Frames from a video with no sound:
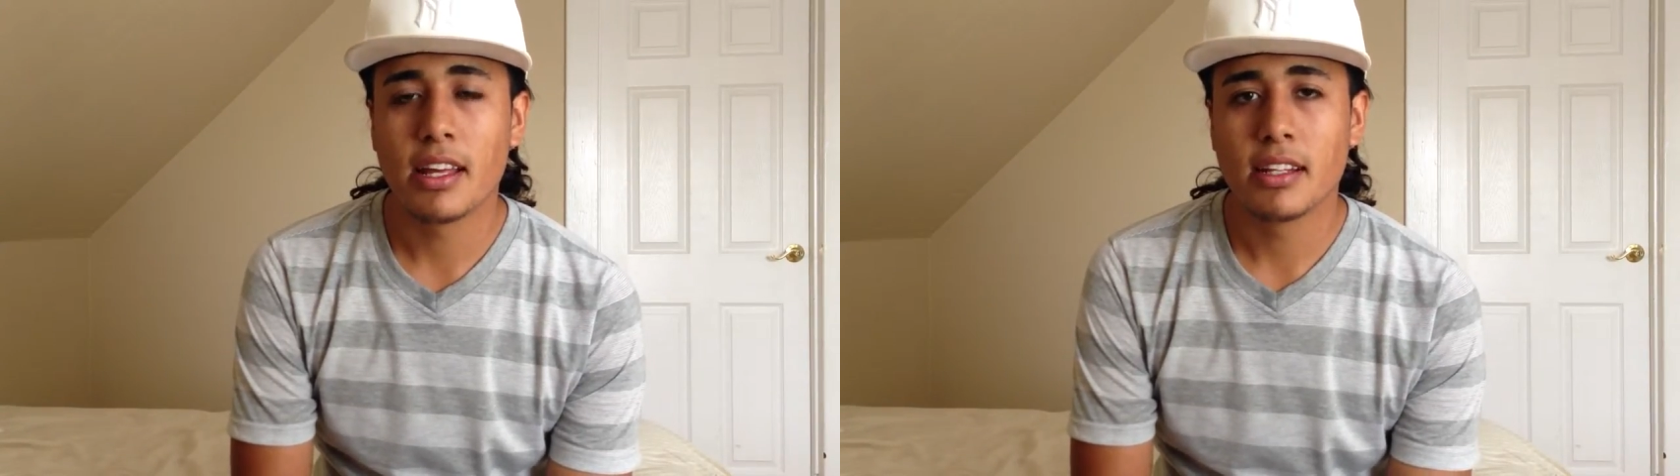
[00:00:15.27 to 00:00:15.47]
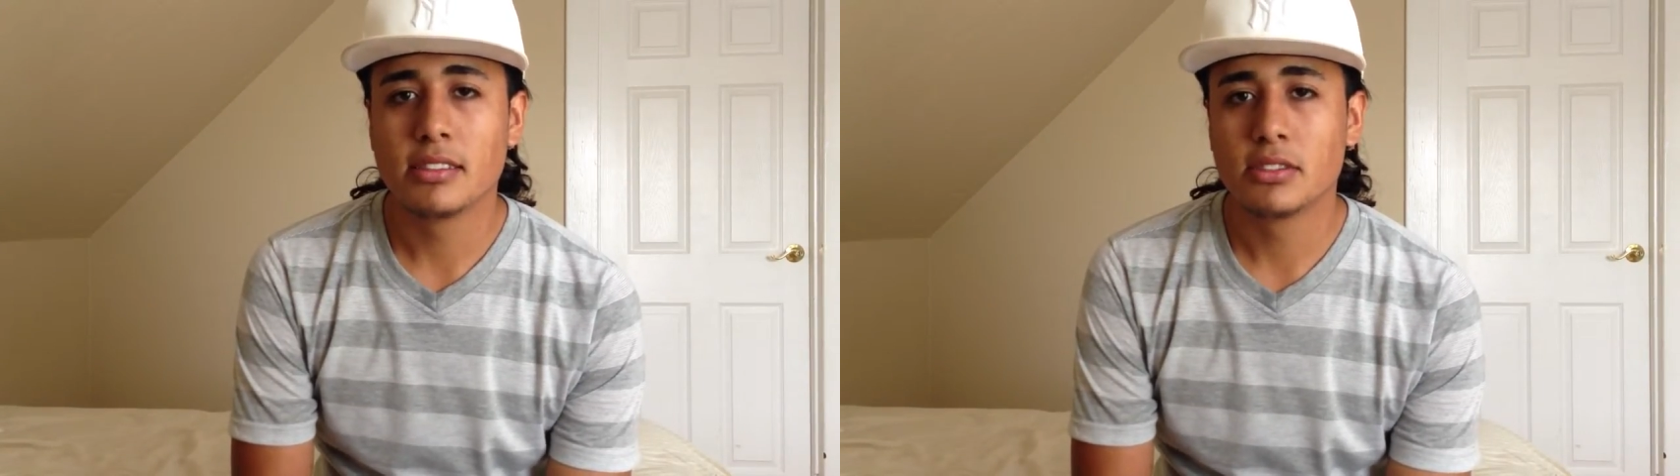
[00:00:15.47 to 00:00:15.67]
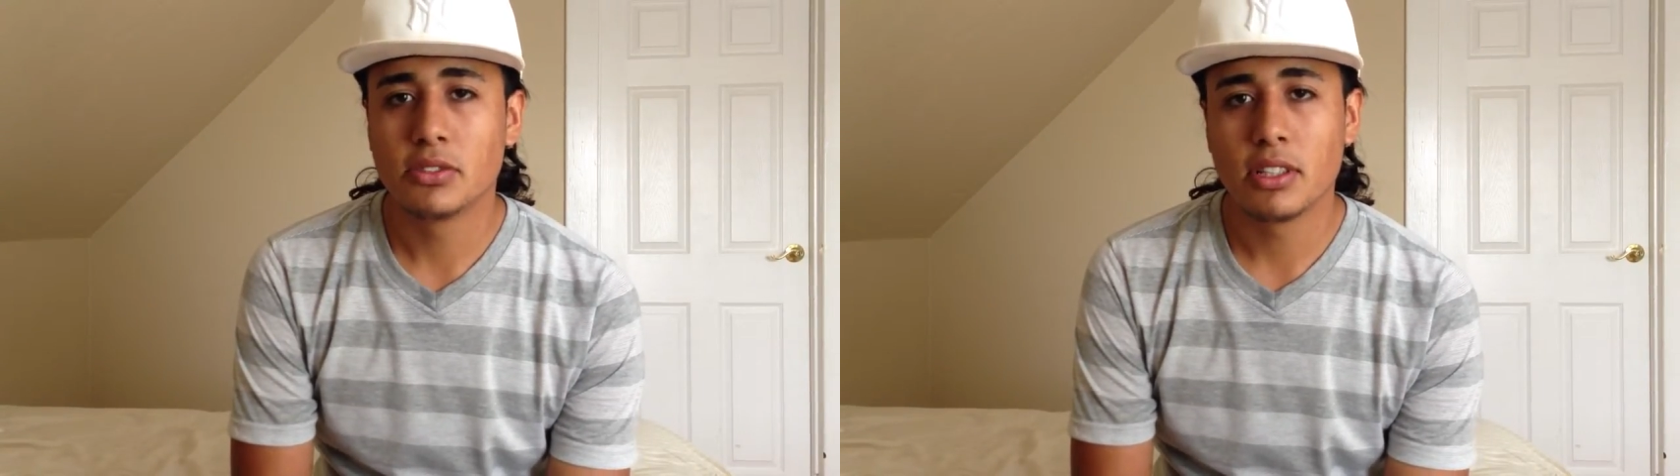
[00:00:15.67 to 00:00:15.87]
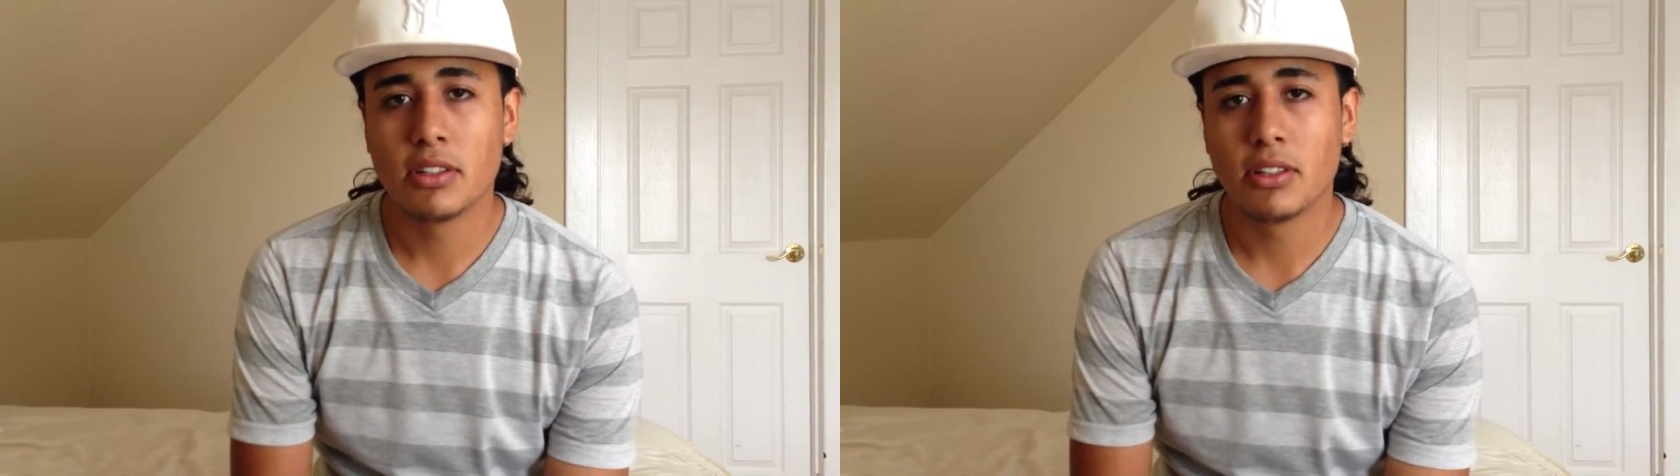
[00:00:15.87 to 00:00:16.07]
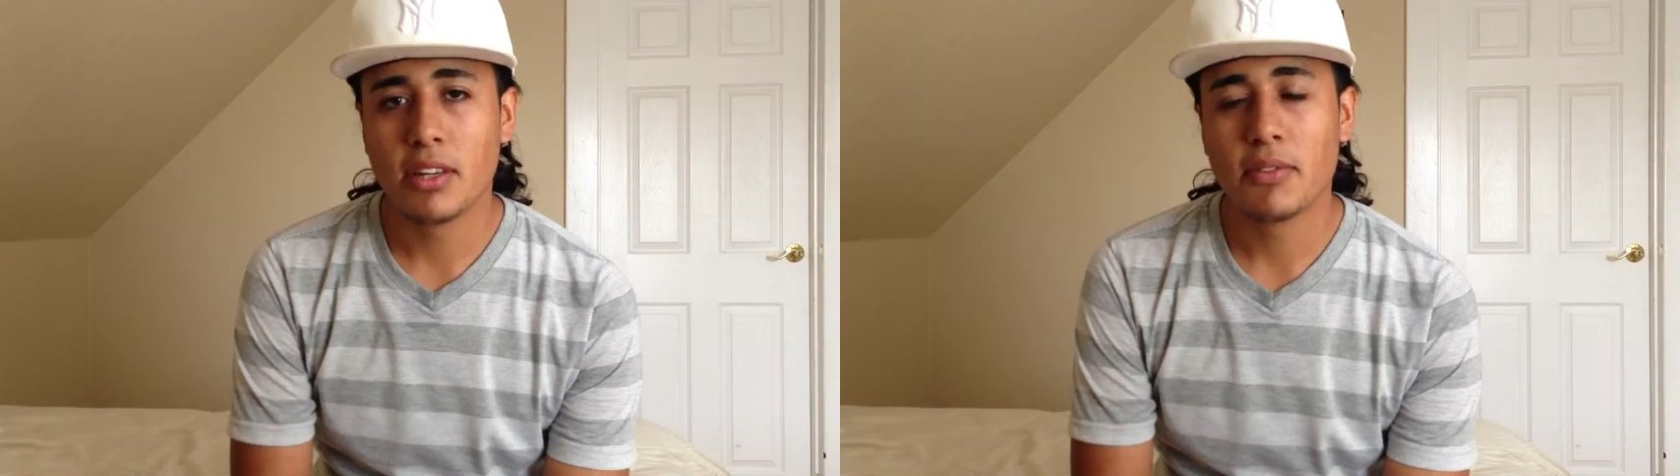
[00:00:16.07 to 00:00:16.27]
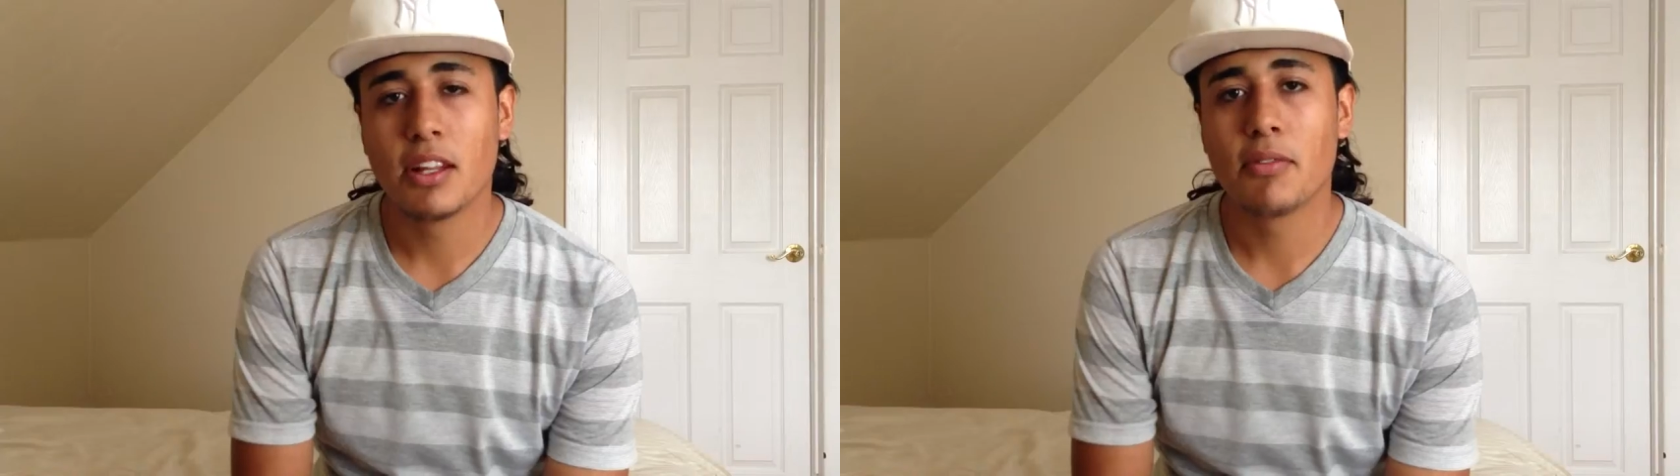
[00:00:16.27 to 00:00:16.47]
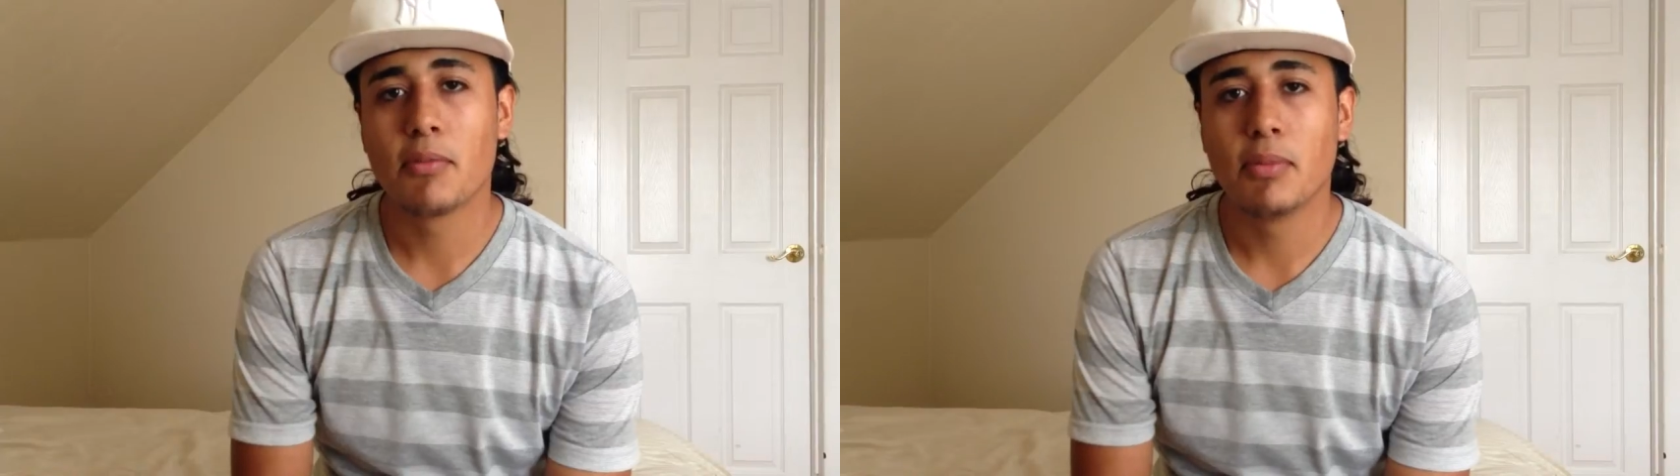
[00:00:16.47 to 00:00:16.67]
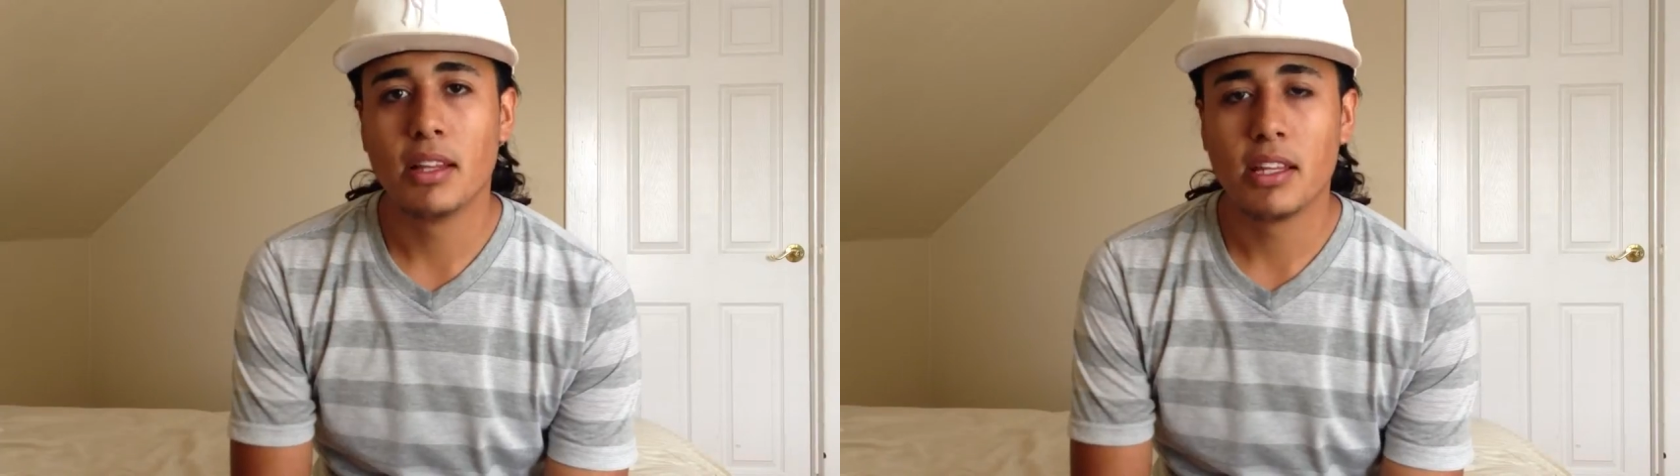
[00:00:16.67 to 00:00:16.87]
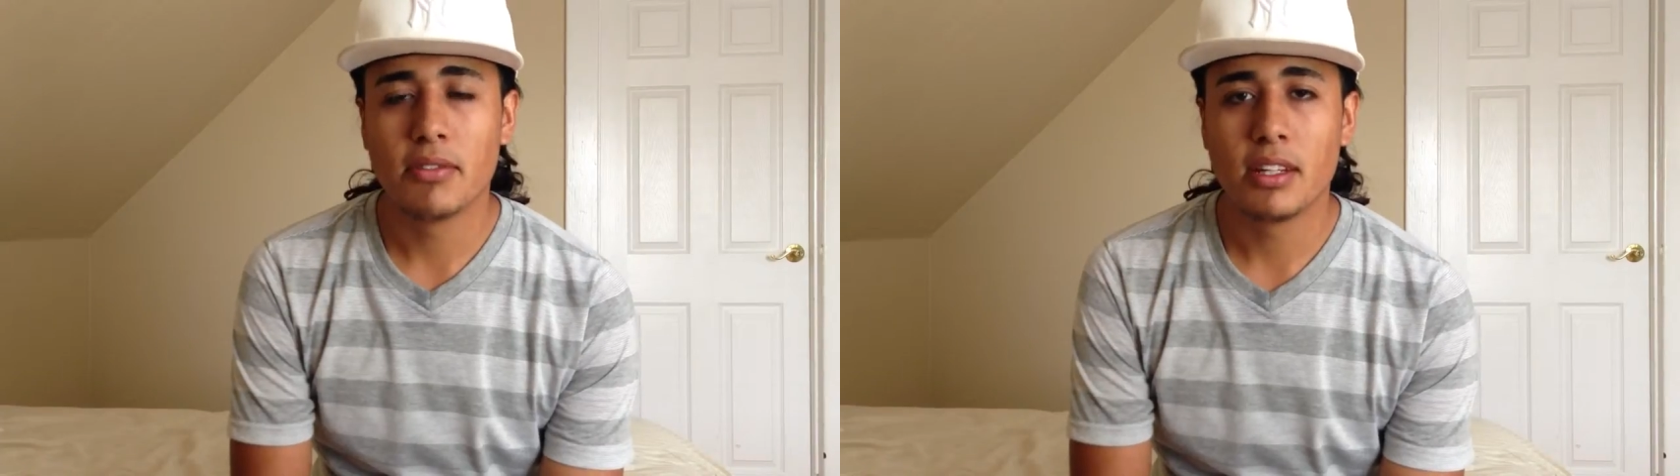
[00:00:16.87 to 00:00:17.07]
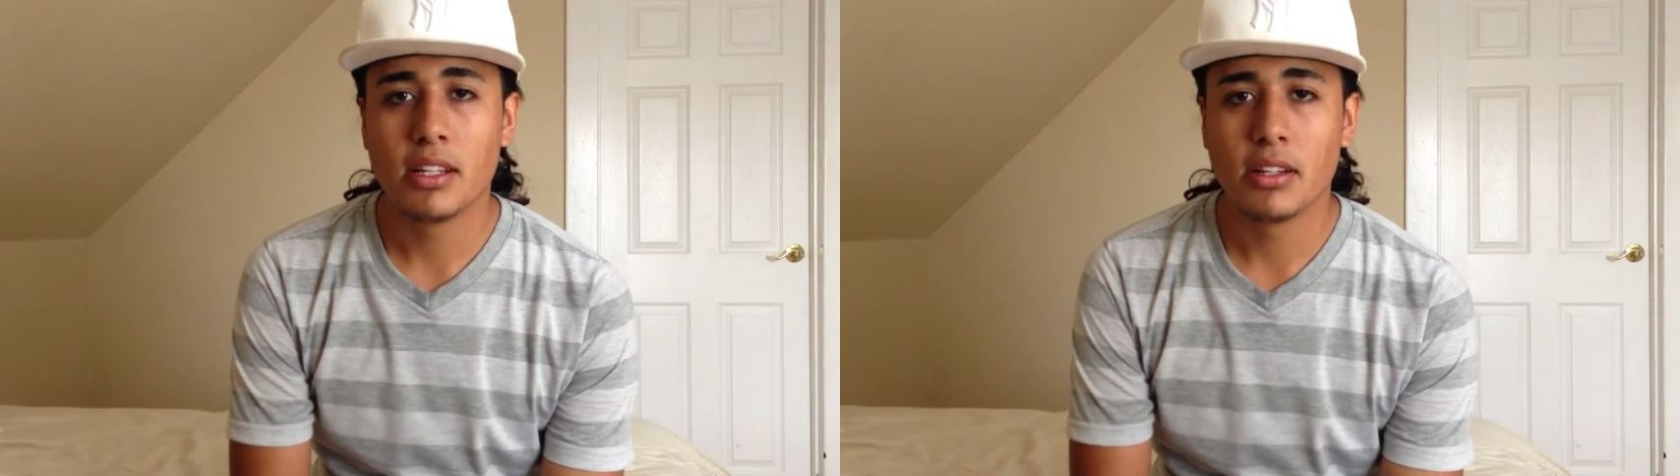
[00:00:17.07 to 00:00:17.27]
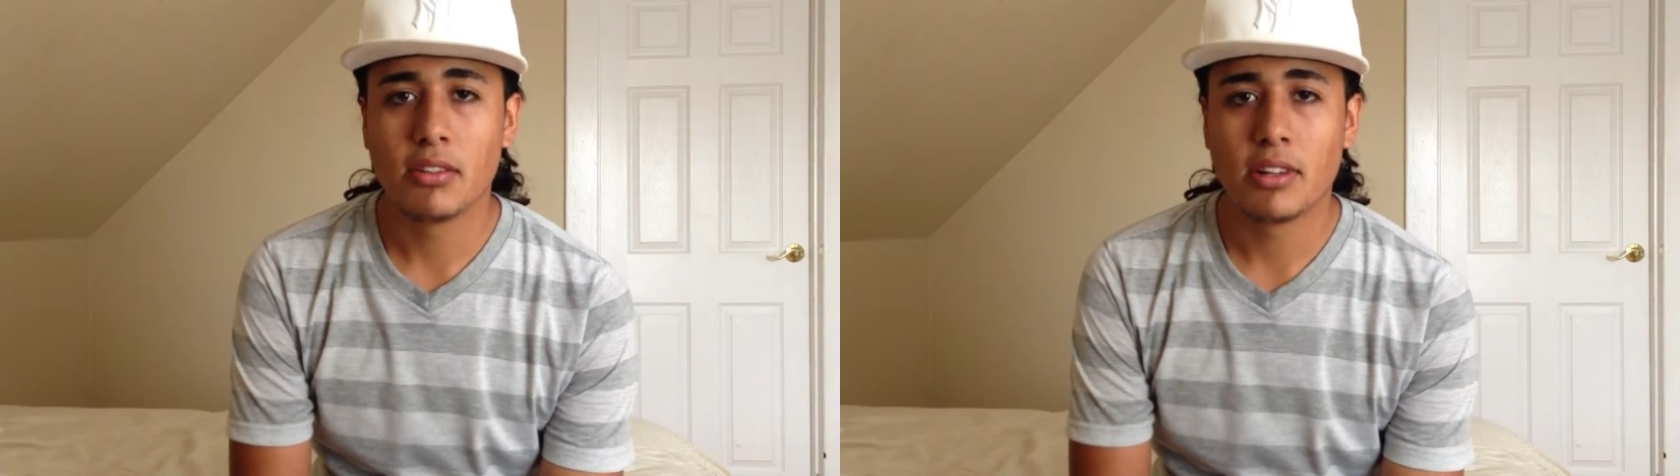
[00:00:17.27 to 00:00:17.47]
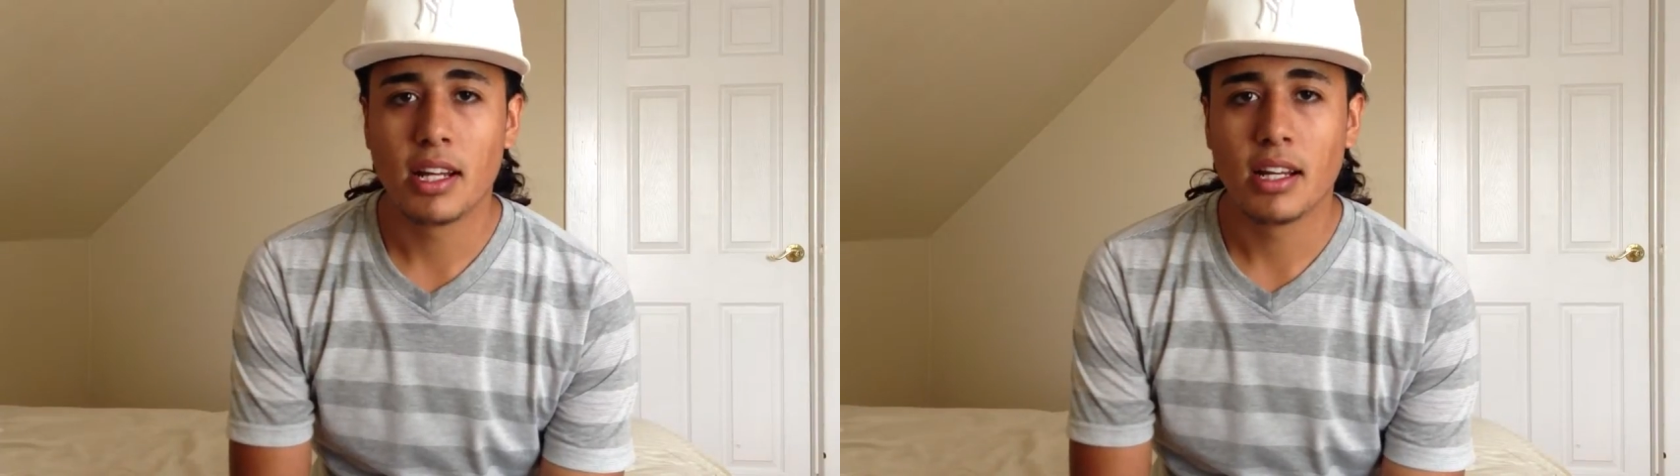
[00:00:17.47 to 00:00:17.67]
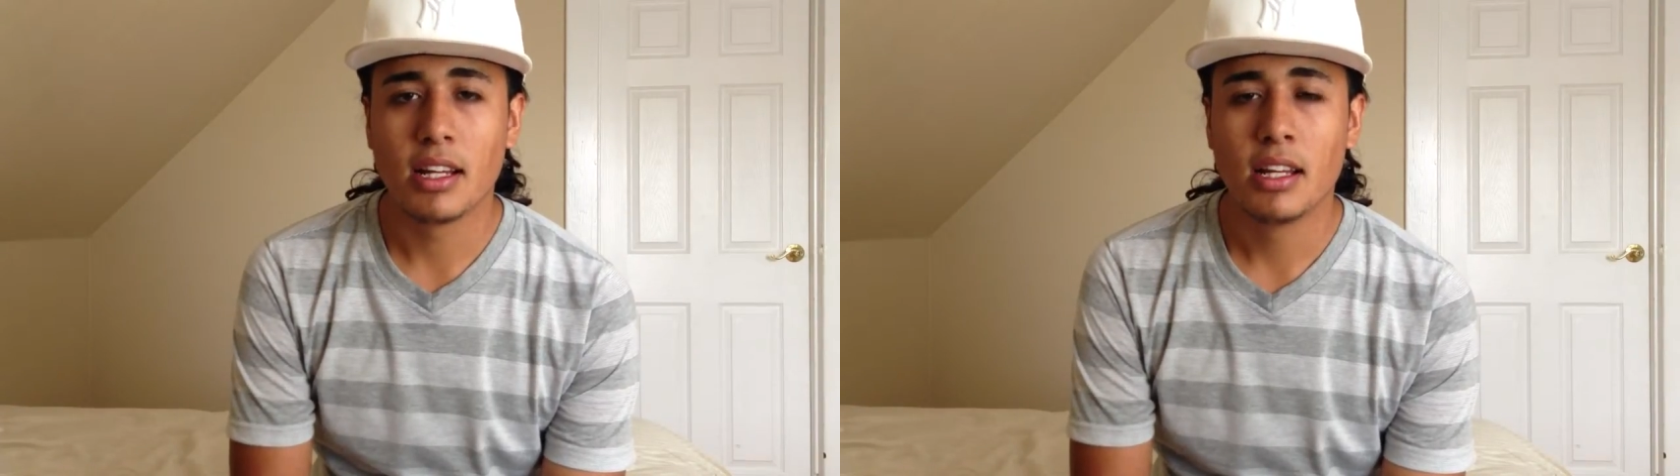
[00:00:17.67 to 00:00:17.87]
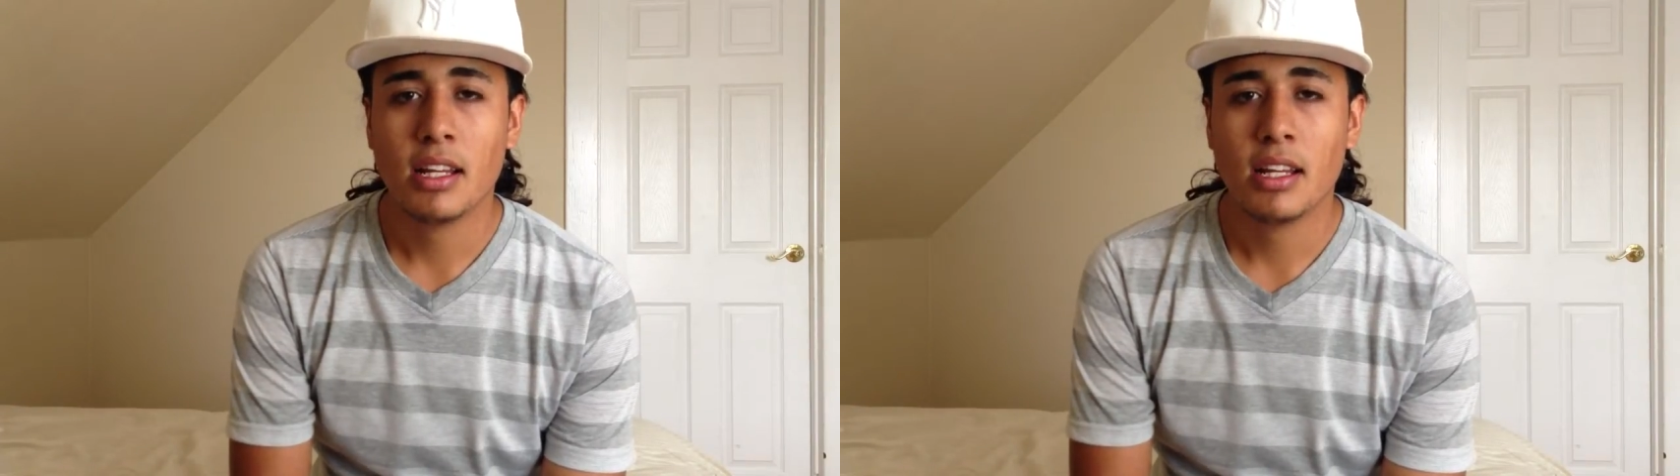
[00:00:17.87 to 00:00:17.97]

it is real, even if you believe in it or not.